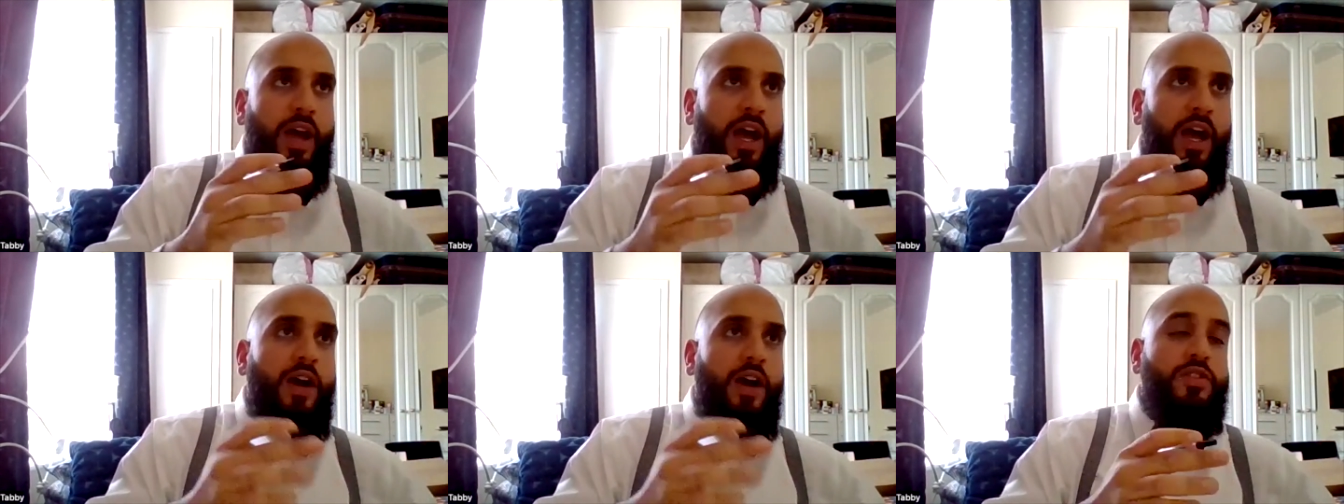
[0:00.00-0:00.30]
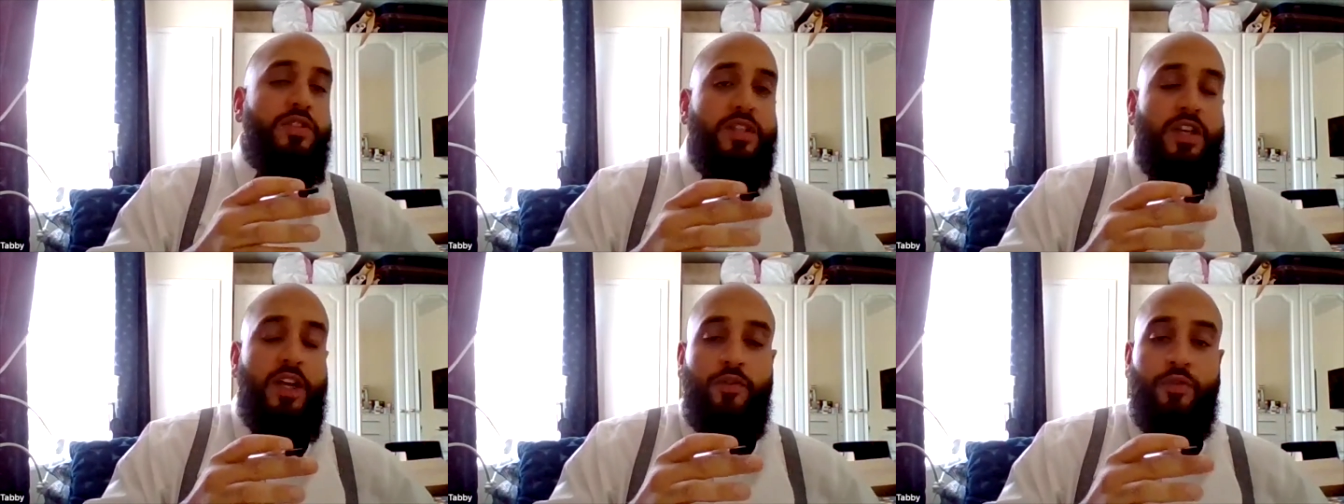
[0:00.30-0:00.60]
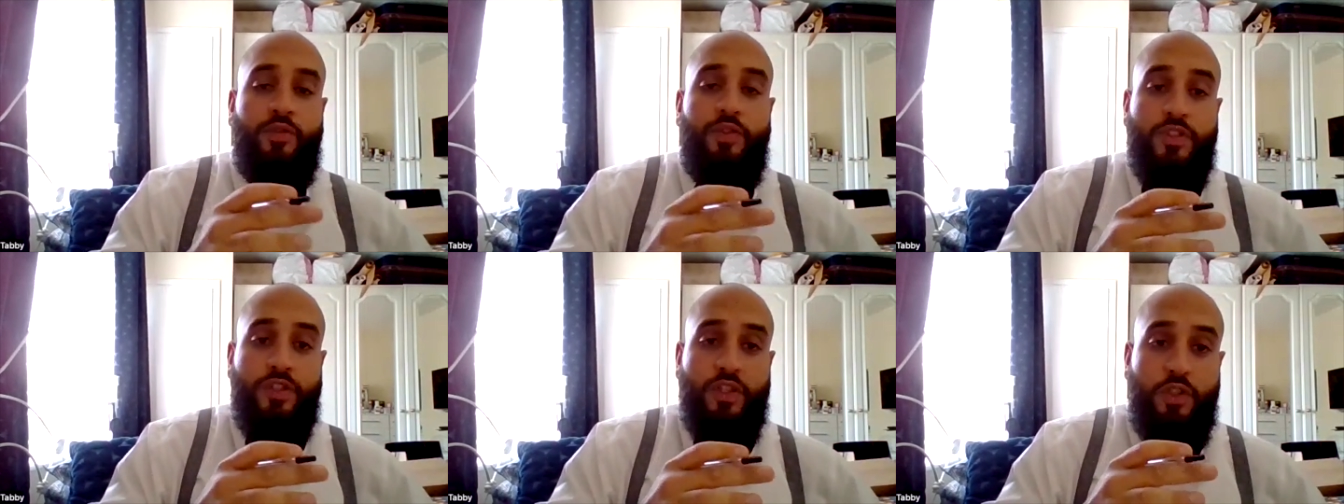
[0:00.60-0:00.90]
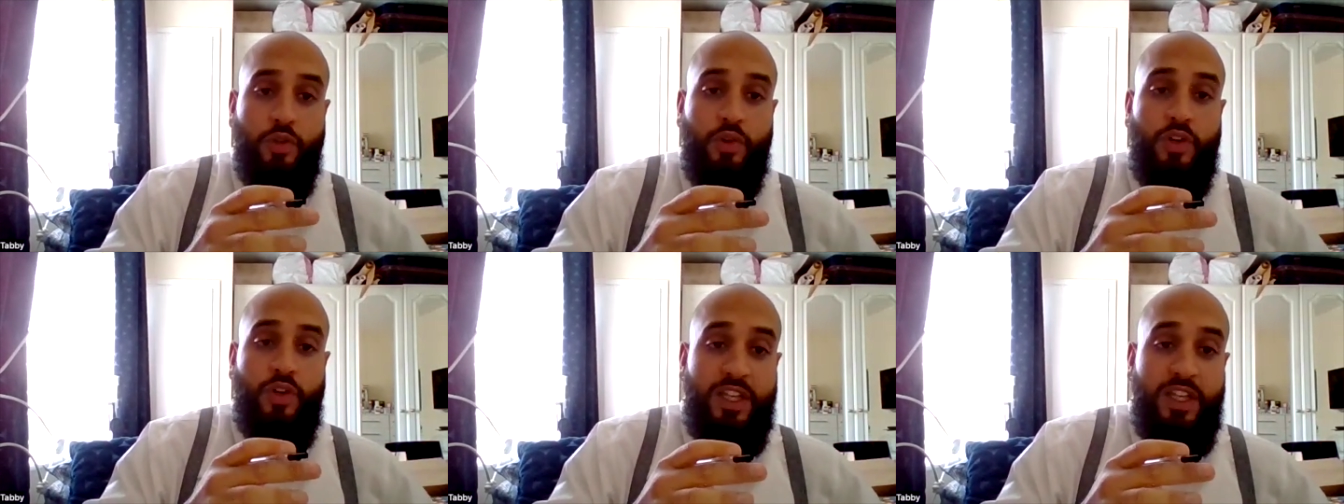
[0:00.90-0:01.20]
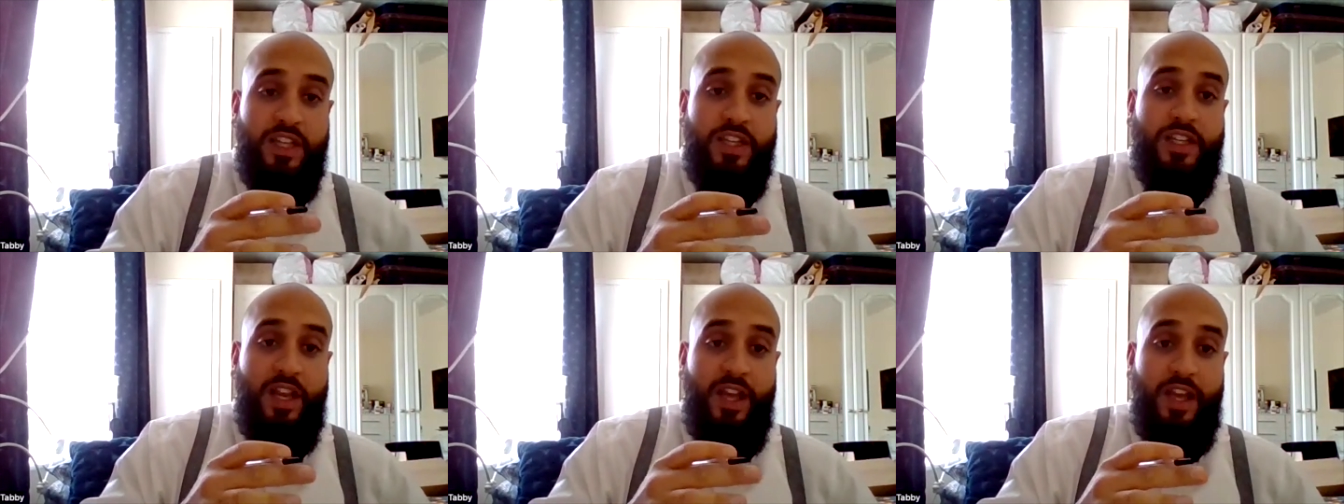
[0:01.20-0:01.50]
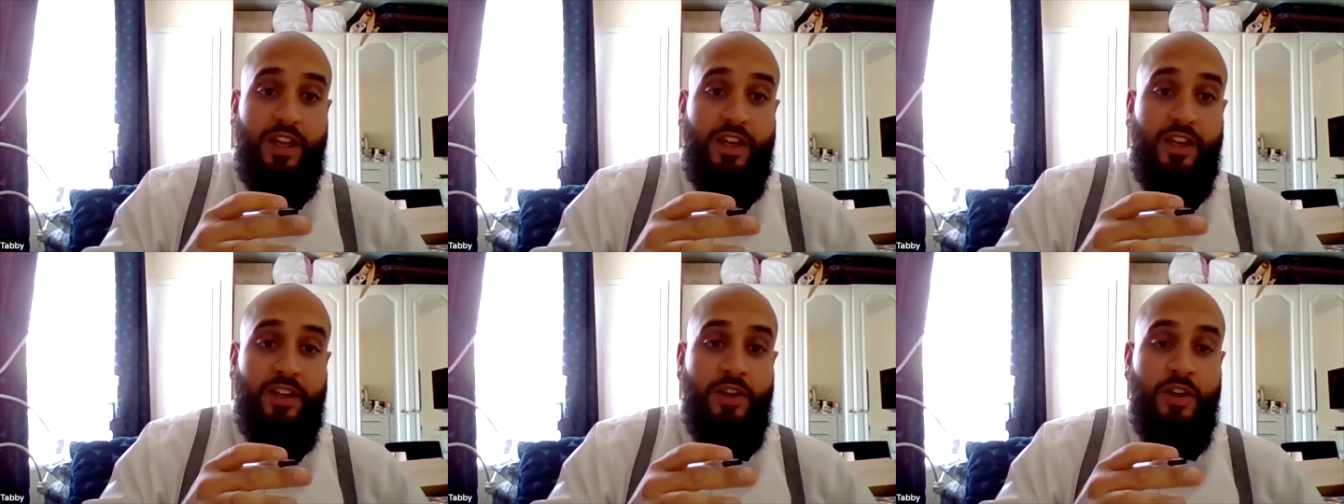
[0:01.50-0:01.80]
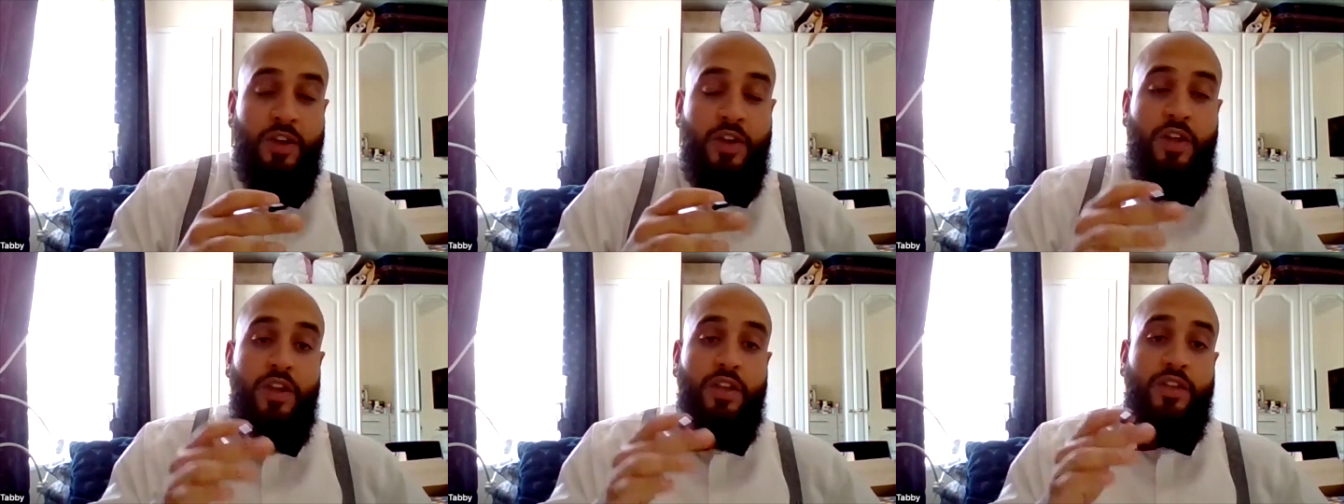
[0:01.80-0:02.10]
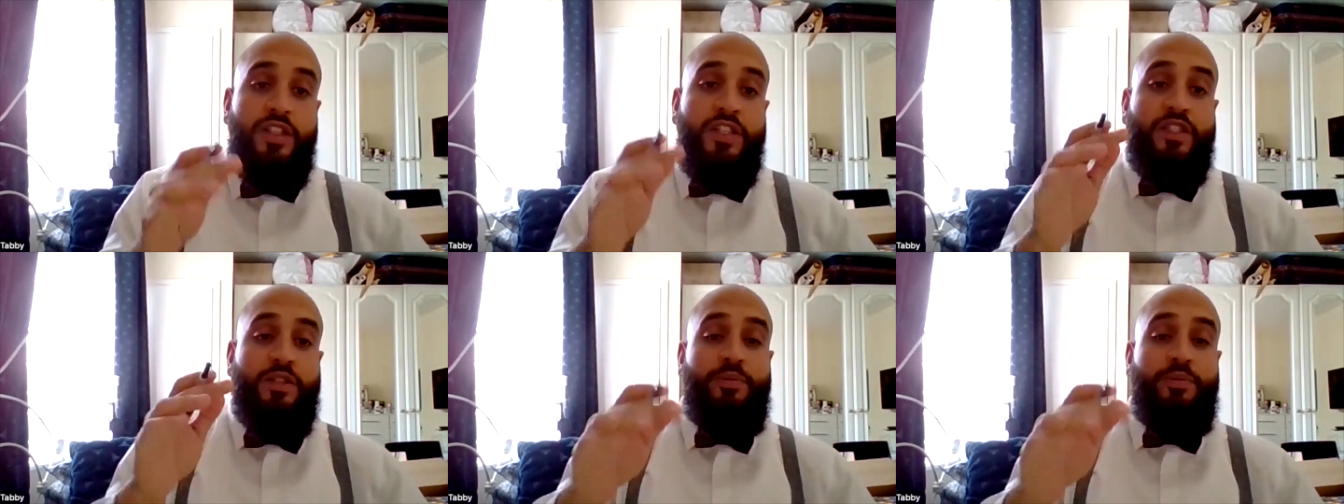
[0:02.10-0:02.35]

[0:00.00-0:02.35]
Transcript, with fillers: outside foot, so your lead leg needs